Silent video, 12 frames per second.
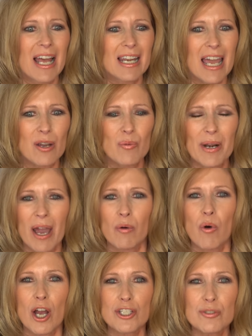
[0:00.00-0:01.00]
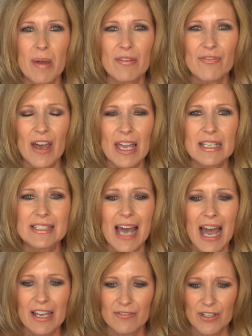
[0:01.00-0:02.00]
like when I wash my face,
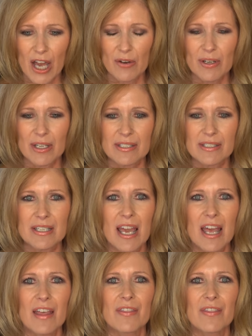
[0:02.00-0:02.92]
I have noticed